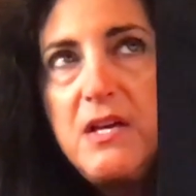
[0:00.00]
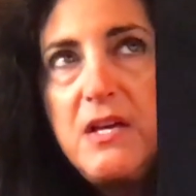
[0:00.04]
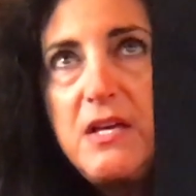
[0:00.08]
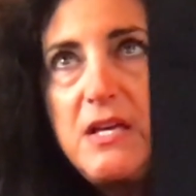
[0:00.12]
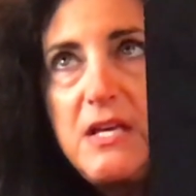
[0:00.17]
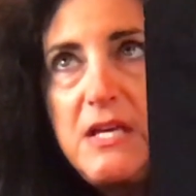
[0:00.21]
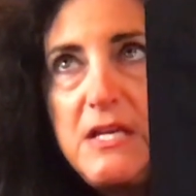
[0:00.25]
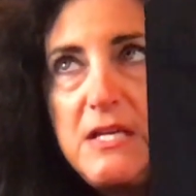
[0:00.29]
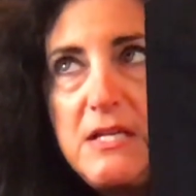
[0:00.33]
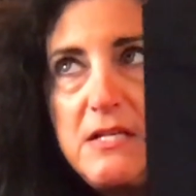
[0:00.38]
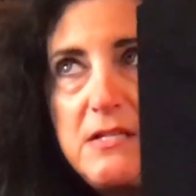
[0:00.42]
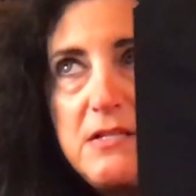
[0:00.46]

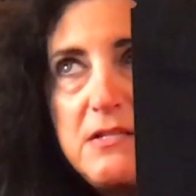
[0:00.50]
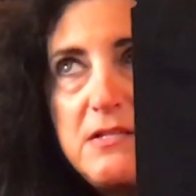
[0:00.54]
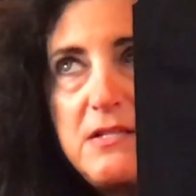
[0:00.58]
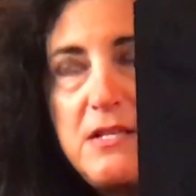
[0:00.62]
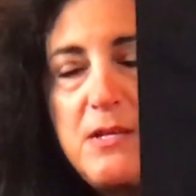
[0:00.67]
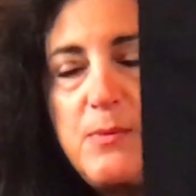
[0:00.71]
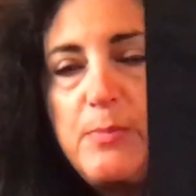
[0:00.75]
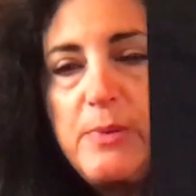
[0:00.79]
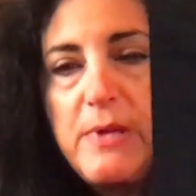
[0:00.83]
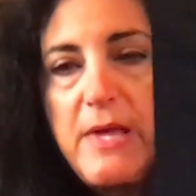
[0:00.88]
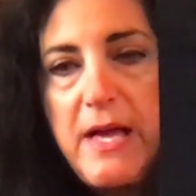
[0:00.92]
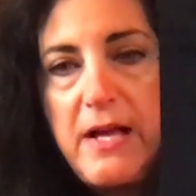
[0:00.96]
is the
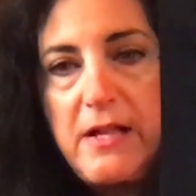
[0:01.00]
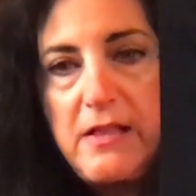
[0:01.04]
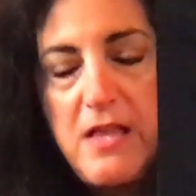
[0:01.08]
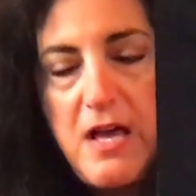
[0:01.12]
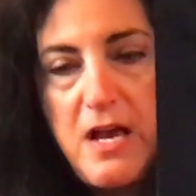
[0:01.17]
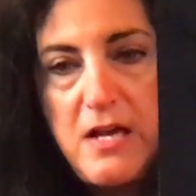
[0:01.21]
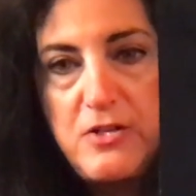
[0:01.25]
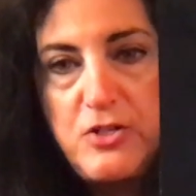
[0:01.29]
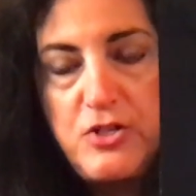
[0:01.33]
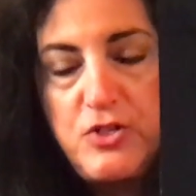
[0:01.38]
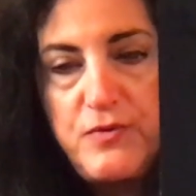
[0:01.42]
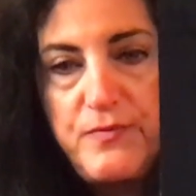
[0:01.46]
Black
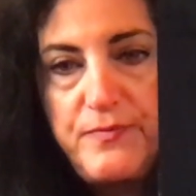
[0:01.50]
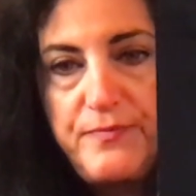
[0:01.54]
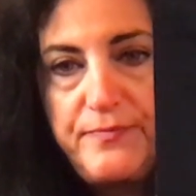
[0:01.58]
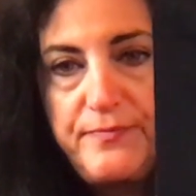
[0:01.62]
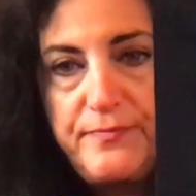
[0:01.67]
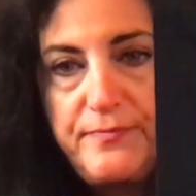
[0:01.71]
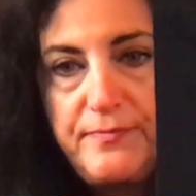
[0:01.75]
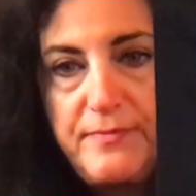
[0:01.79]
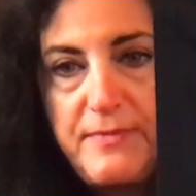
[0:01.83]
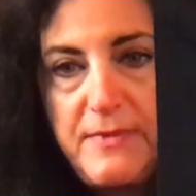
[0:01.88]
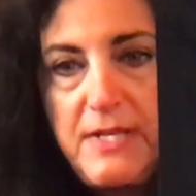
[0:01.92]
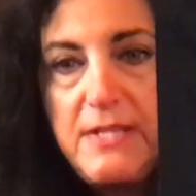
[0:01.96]
Lodge.
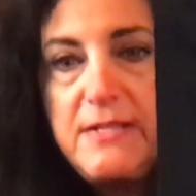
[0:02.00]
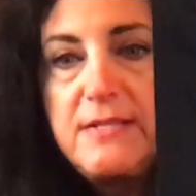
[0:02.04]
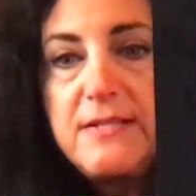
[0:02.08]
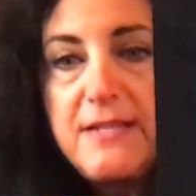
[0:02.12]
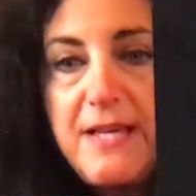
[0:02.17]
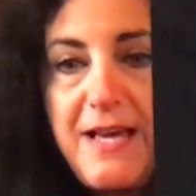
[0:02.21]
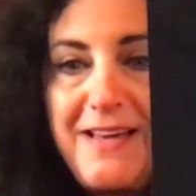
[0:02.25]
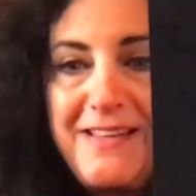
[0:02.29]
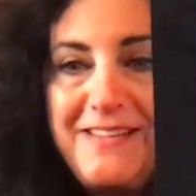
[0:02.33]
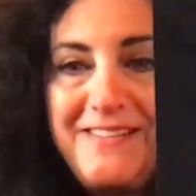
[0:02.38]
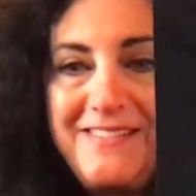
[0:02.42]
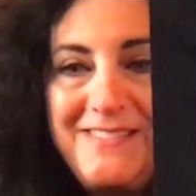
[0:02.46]
It's
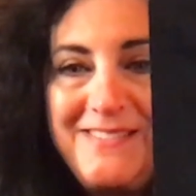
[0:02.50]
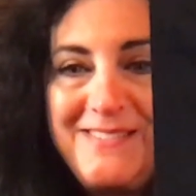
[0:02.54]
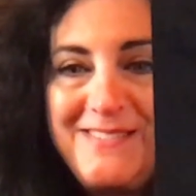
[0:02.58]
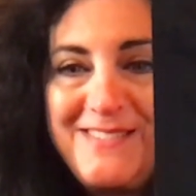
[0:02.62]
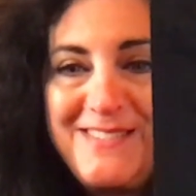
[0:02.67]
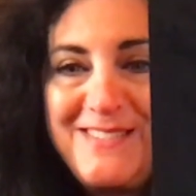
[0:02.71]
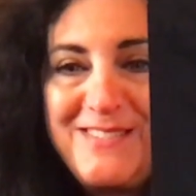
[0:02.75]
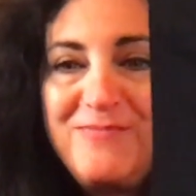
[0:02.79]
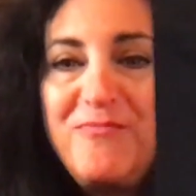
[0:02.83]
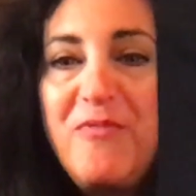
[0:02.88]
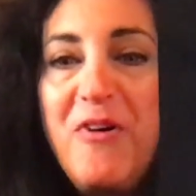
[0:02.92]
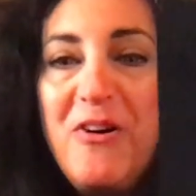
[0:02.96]
got
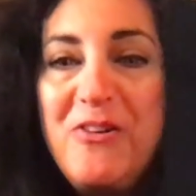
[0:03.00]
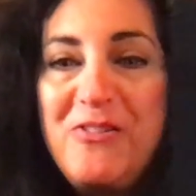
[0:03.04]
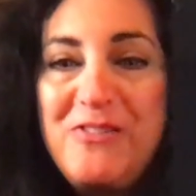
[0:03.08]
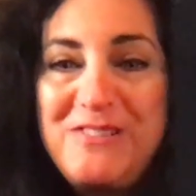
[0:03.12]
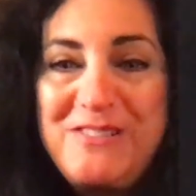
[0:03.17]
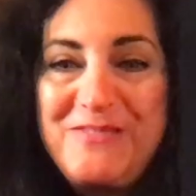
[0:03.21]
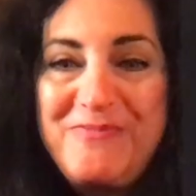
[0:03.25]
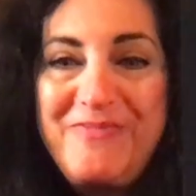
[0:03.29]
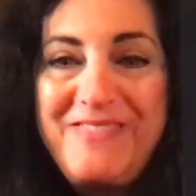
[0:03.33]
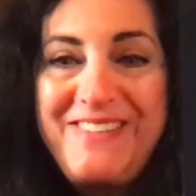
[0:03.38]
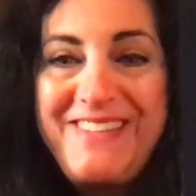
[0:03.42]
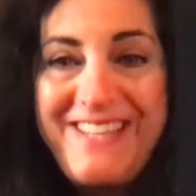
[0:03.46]

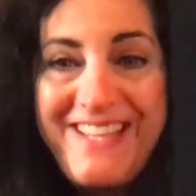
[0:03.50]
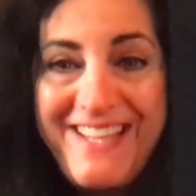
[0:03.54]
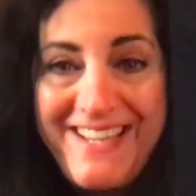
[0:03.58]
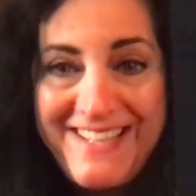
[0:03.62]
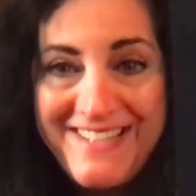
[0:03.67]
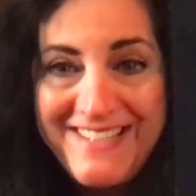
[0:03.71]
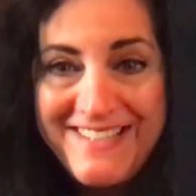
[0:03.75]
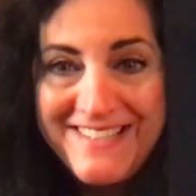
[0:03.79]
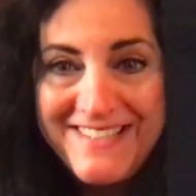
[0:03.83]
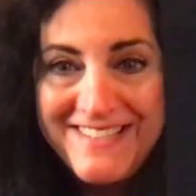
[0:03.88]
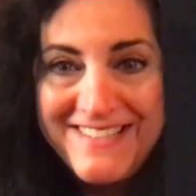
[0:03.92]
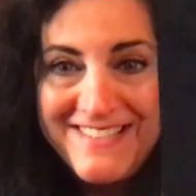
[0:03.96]
smoked
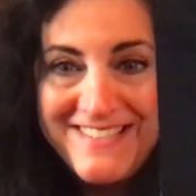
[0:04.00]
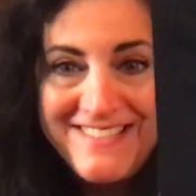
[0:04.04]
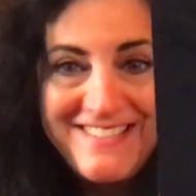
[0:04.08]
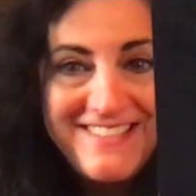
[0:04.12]
bananas.